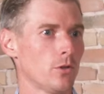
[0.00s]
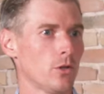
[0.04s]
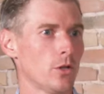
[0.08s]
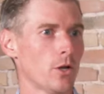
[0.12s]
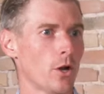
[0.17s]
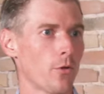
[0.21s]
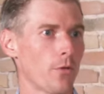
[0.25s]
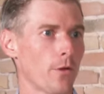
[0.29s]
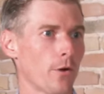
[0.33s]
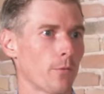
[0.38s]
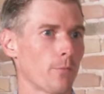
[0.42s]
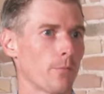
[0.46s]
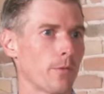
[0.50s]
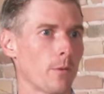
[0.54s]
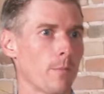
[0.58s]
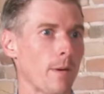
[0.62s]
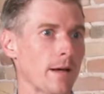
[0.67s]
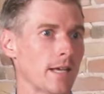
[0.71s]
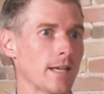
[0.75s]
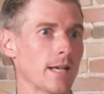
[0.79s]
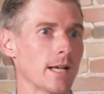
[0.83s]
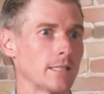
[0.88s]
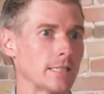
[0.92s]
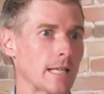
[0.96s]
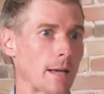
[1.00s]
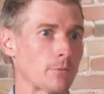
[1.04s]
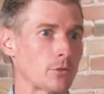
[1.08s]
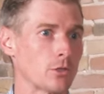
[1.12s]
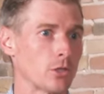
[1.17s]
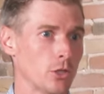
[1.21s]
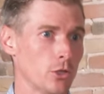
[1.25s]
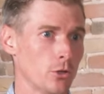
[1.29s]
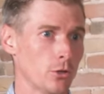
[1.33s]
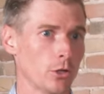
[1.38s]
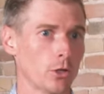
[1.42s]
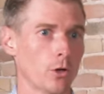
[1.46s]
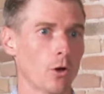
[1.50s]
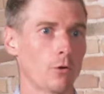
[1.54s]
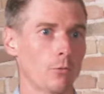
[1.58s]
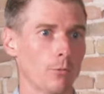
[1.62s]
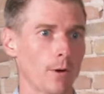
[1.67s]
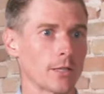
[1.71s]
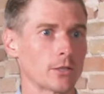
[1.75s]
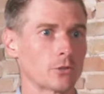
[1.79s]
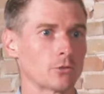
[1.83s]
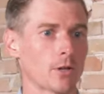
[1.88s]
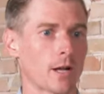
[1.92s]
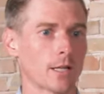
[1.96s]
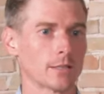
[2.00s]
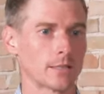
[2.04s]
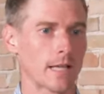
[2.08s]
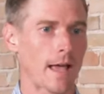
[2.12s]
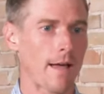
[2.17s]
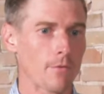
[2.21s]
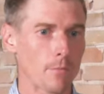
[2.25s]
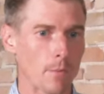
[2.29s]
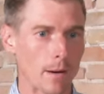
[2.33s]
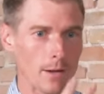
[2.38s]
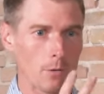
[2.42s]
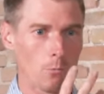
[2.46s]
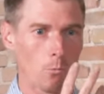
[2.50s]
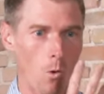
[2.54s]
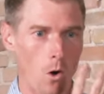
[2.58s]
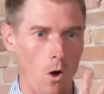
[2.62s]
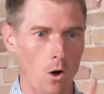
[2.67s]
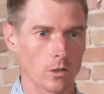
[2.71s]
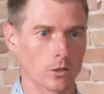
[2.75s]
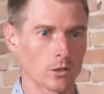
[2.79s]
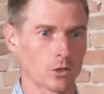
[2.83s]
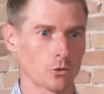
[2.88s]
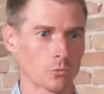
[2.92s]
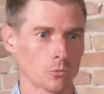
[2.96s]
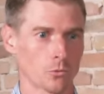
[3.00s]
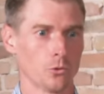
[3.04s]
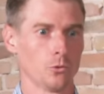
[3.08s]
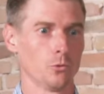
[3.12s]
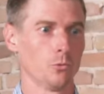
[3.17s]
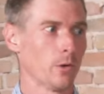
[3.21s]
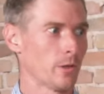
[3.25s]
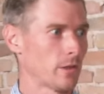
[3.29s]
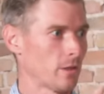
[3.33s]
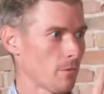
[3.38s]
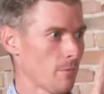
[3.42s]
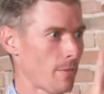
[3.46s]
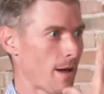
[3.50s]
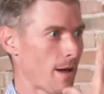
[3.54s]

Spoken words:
know, they're making exceptions and you can go to restaurants, everybody walks through with their